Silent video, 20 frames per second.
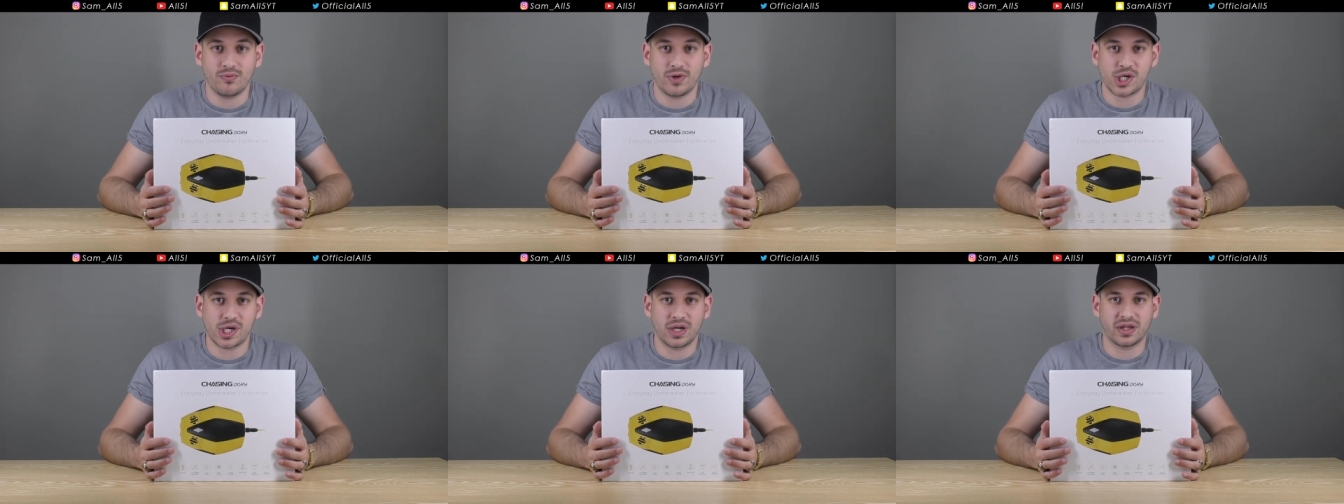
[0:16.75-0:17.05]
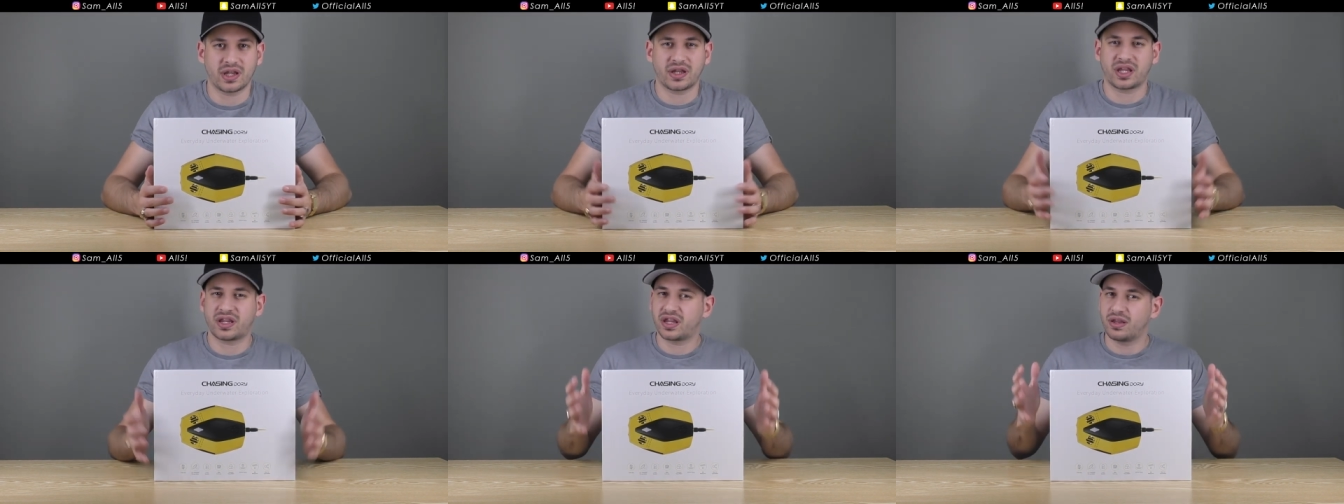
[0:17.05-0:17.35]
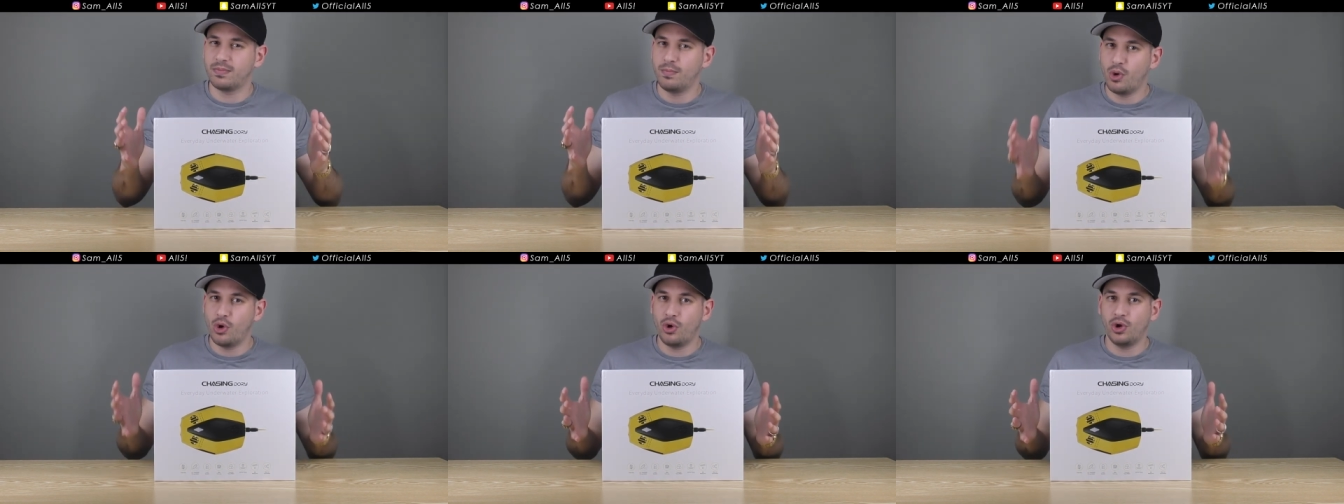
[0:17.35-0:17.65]
which is a
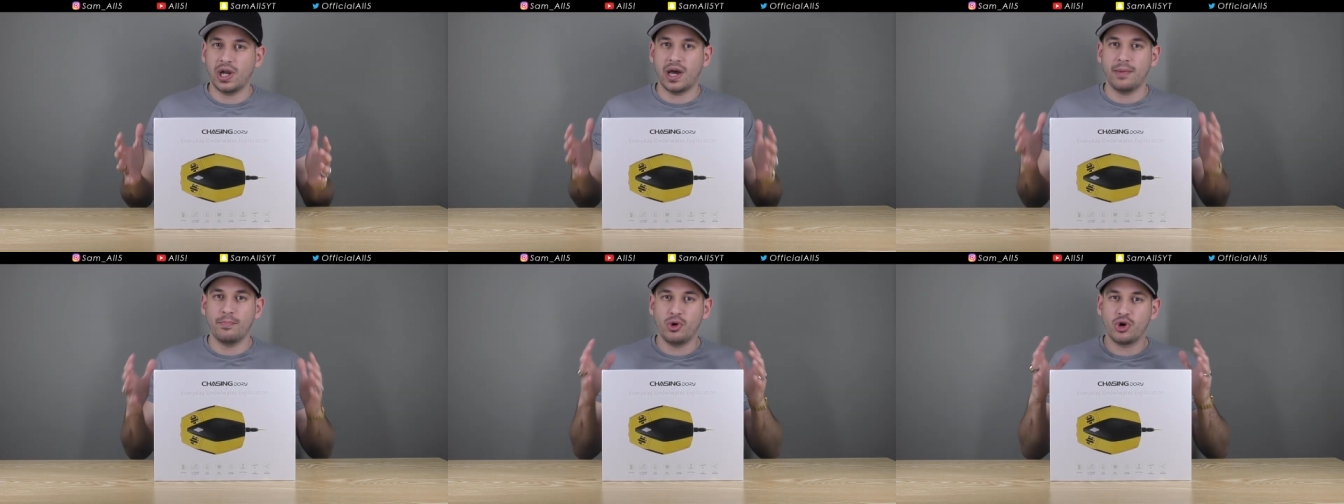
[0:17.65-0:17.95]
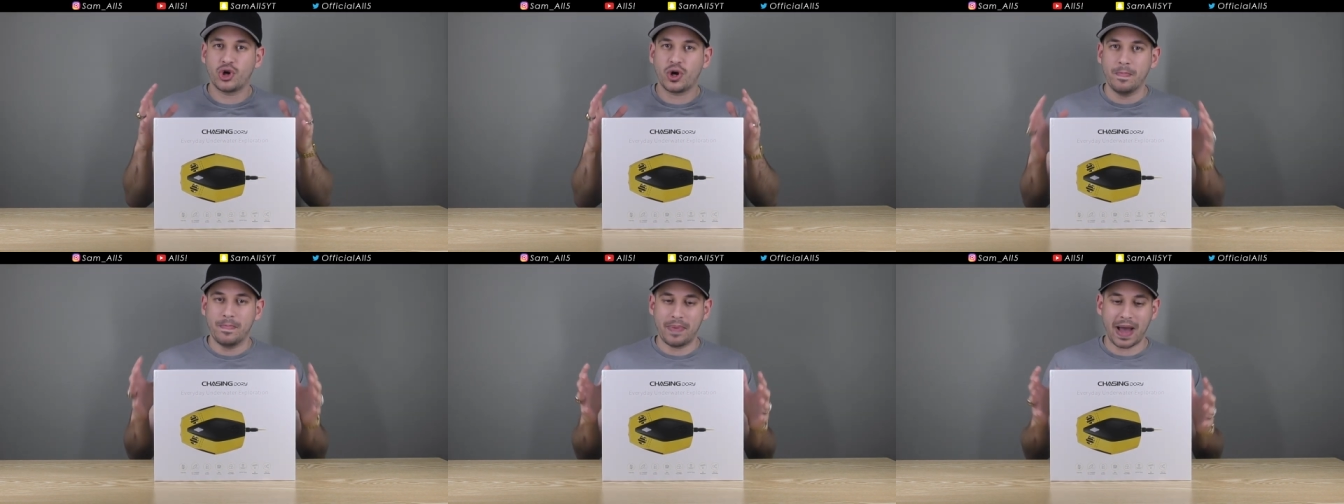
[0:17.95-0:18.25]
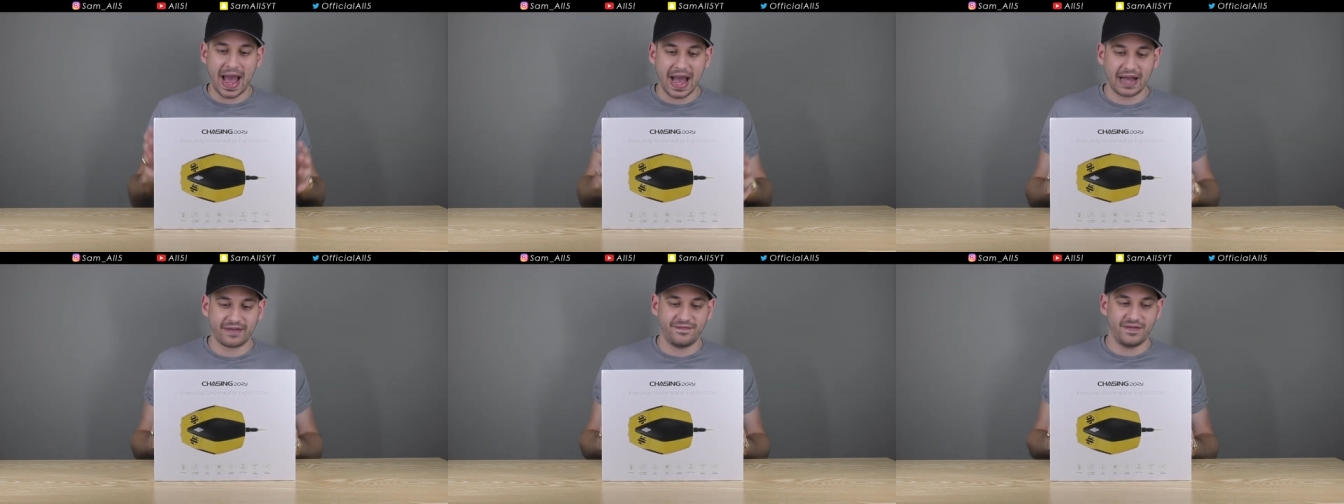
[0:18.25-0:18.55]
smaller, more
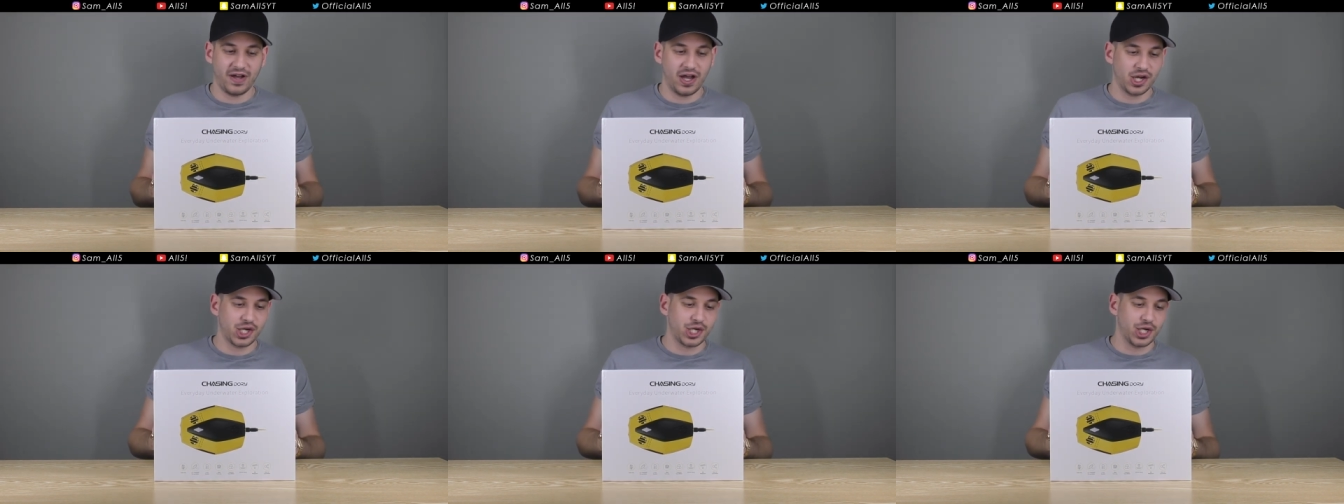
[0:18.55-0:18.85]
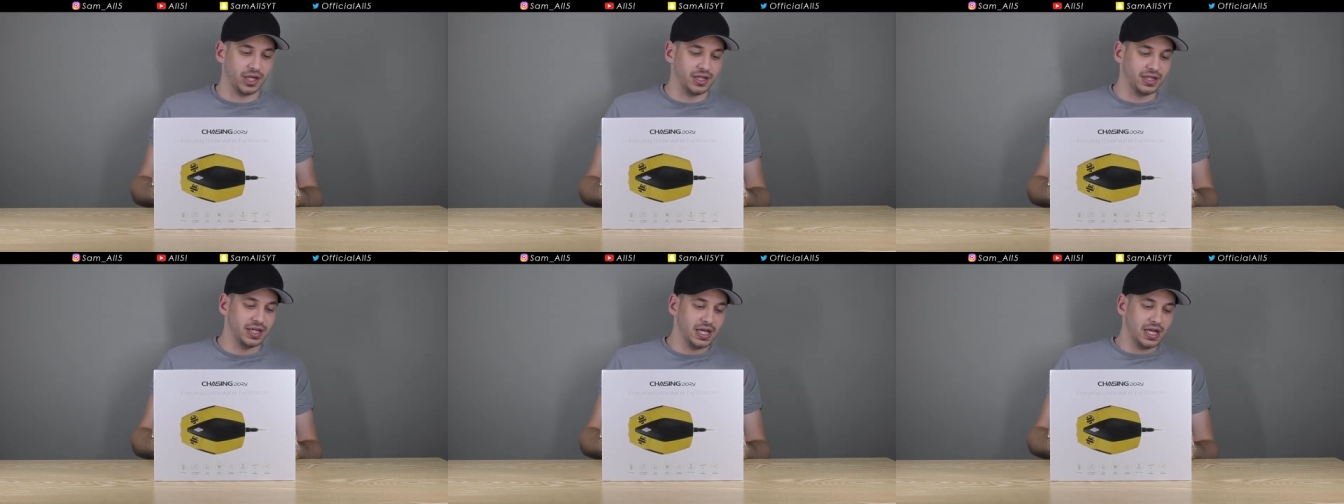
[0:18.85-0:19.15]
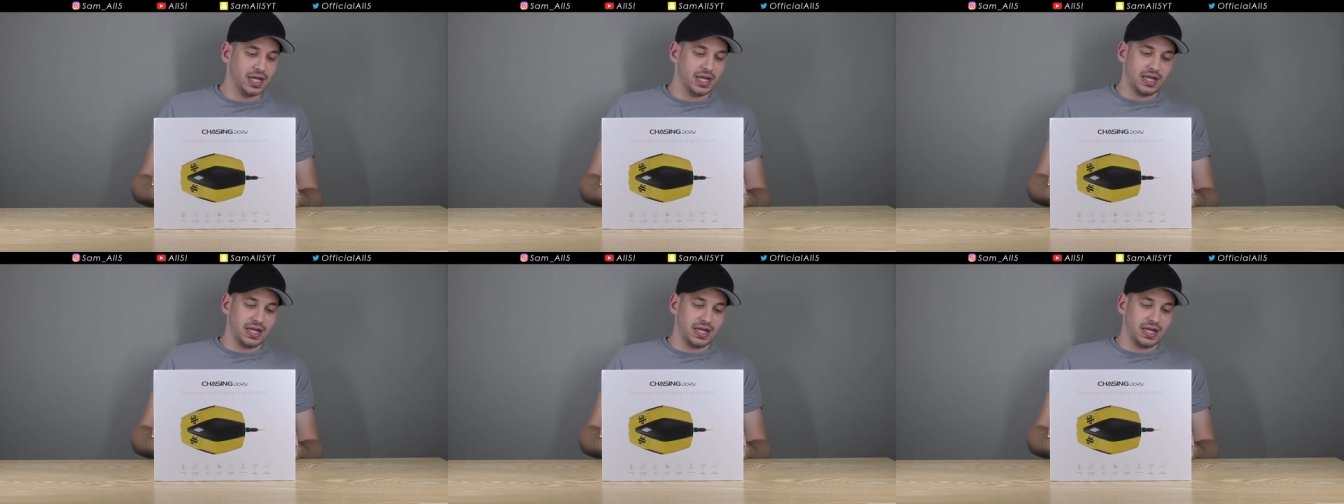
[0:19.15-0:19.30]
compact version.